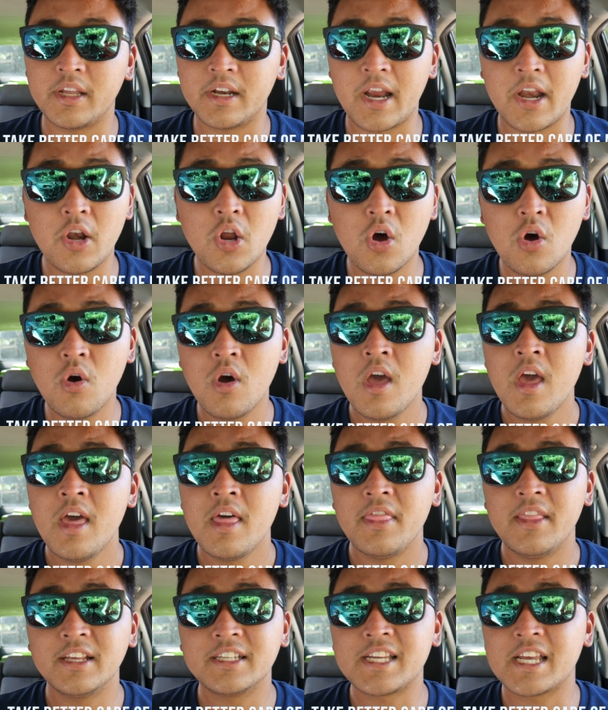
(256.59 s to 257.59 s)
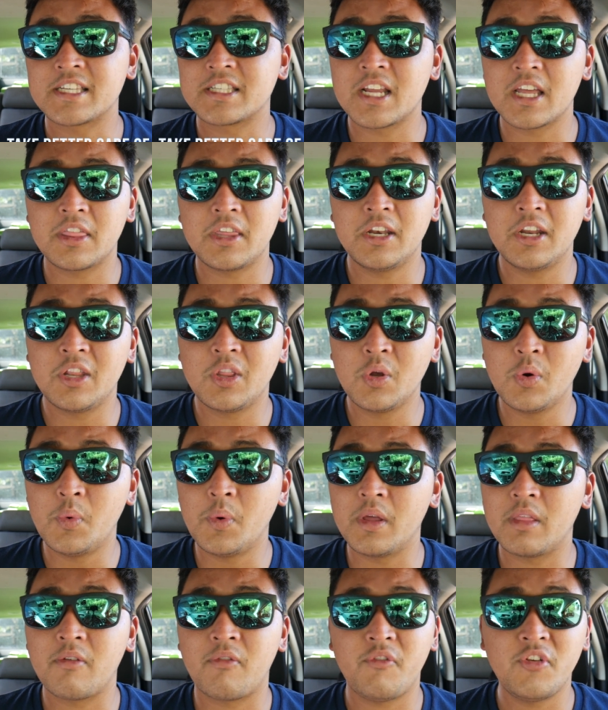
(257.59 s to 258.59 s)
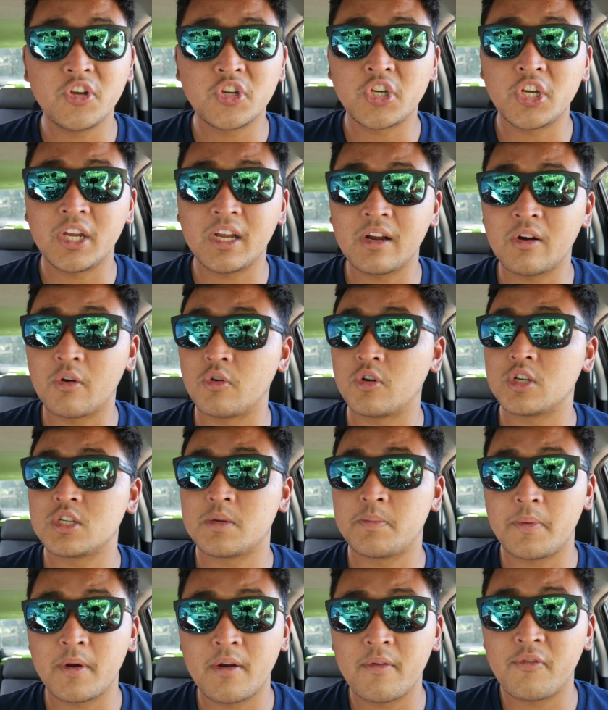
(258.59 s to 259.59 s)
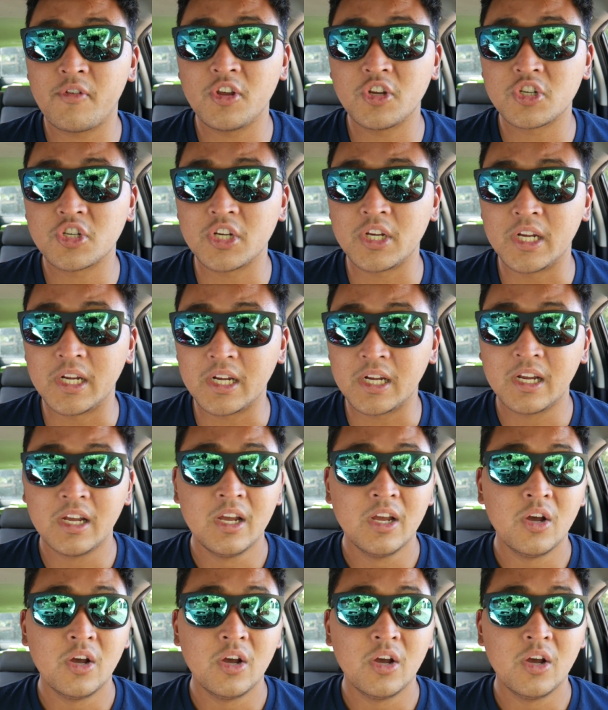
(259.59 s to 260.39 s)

And I know this has nothing to do with fishing or spearfishing